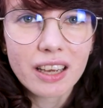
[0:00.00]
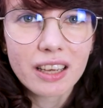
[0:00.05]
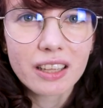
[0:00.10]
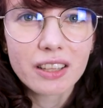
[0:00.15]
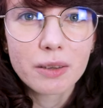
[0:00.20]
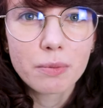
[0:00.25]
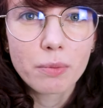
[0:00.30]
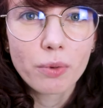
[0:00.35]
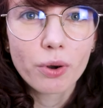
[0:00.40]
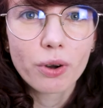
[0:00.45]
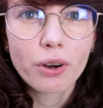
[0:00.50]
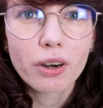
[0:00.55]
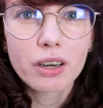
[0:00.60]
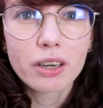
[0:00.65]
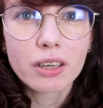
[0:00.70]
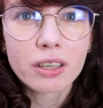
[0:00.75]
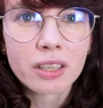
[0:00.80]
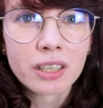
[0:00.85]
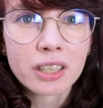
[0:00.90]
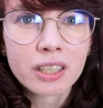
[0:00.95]

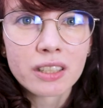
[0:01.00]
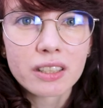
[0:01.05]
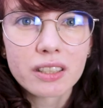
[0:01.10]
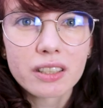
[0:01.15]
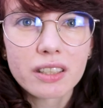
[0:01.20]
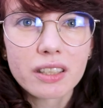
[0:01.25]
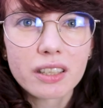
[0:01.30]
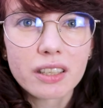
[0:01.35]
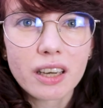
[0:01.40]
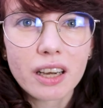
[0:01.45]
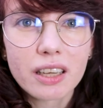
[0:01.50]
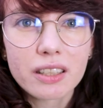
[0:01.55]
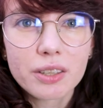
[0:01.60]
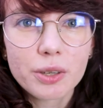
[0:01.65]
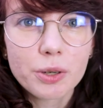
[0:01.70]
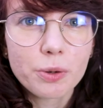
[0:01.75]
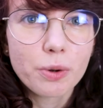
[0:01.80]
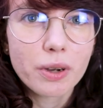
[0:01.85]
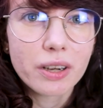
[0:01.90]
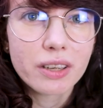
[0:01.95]
anymore. The
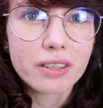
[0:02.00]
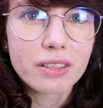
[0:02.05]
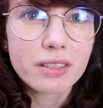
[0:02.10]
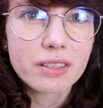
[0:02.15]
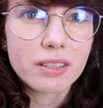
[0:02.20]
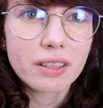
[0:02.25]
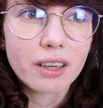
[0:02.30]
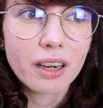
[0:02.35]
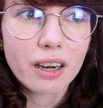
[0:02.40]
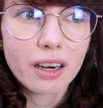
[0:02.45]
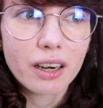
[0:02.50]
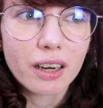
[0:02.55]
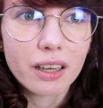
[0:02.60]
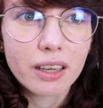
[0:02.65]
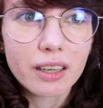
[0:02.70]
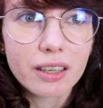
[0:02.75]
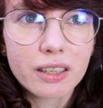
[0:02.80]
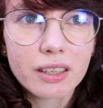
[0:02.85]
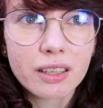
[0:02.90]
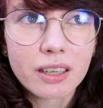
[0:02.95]
other ones are
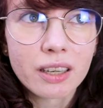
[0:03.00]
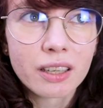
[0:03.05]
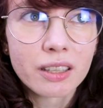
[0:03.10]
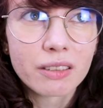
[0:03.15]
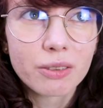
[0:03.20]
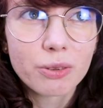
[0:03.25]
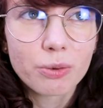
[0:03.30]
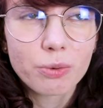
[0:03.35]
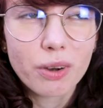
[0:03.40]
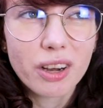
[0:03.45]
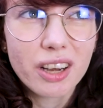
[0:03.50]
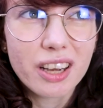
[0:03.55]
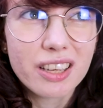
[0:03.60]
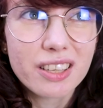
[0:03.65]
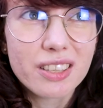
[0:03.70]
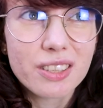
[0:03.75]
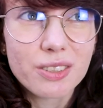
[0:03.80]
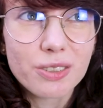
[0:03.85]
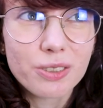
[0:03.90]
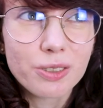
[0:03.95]
like
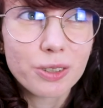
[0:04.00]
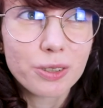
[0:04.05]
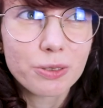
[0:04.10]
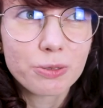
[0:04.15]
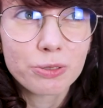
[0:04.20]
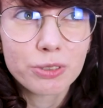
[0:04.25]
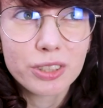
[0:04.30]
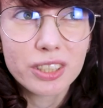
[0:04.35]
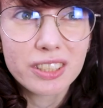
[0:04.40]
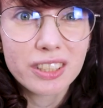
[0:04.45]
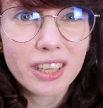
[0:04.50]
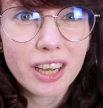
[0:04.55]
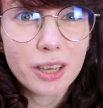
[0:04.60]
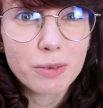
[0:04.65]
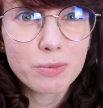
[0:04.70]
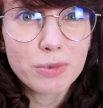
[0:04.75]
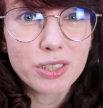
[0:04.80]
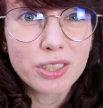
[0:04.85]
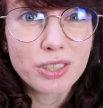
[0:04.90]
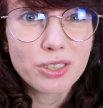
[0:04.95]
twice or three
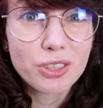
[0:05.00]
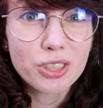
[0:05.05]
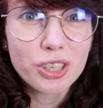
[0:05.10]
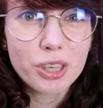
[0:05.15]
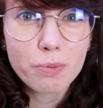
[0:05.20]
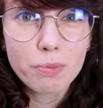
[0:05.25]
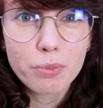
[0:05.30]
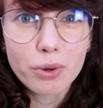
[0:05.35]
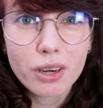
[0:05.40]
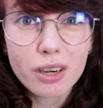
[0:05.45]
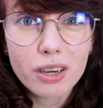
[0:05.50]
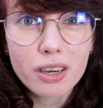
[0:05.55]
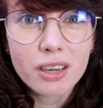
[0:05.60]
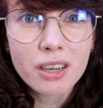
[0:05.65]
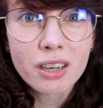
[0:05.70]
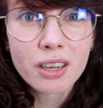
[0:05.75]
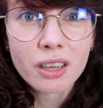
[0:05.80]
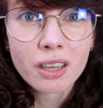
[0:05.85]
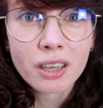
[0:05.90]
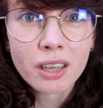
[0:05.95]
times cheaper
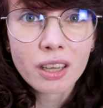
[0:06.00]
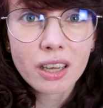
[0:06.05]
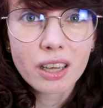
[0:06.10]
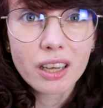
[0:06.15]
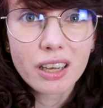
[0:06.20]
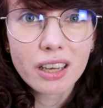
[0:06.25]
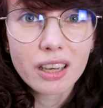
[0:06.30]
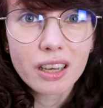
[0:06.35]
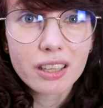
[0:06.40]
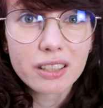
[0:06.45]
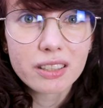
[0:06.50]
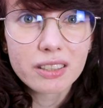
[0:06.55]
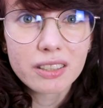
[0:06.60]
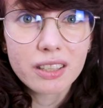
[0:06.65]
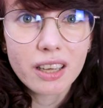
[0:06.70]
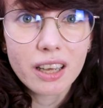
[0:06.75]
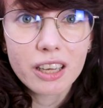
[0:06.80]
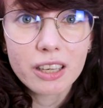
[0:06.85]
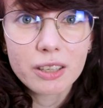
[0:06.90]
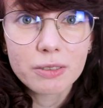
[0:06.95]
and
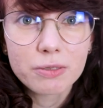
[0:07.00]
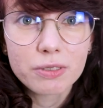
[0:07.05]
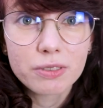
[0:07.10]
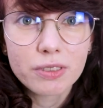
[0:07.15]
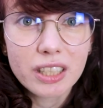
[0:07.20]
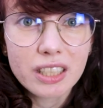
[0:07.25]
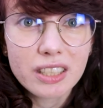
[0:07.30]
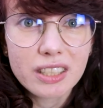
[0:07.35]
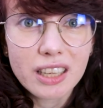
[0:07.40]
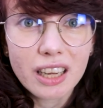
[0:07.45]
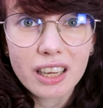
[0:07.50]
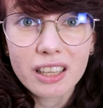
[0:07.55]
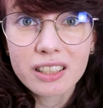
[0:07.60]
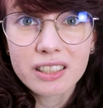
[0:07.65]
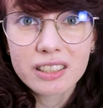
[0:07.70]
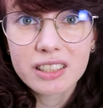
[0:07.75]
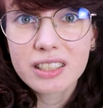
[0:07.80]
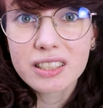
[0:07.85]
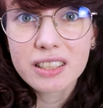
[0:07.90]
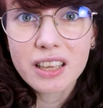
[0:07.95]
have
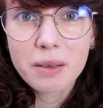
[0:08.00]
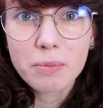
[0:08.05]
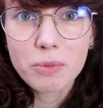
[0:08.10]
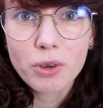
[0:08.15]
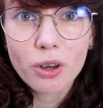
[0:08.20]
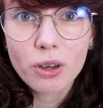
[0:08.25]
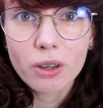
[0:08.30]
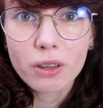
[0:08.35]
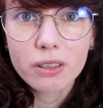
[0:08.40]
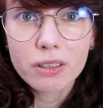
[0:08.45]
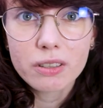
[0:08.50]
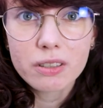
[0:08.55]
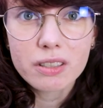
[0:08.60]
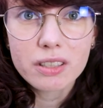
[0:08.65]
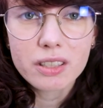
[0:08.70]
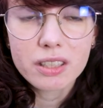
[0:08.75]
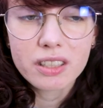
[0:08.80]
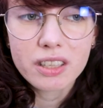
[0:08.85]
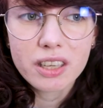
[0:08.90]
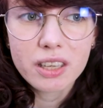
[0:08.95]
exactly the same
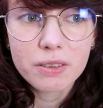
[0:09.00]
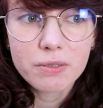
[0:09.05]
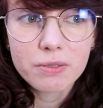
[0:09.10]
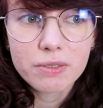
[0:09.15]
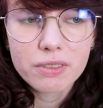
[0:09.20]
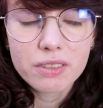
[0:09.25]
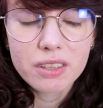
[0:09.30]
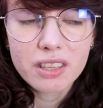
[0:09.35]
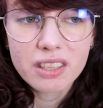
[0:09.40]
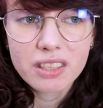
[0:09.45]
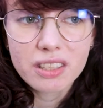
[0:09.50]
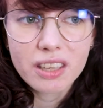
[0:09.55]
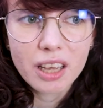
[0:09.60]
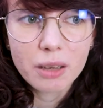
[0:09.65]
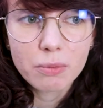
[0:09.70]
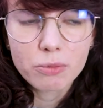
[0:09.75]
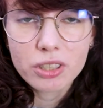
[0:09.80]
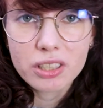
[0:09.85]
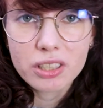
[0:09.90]
colors and gives the same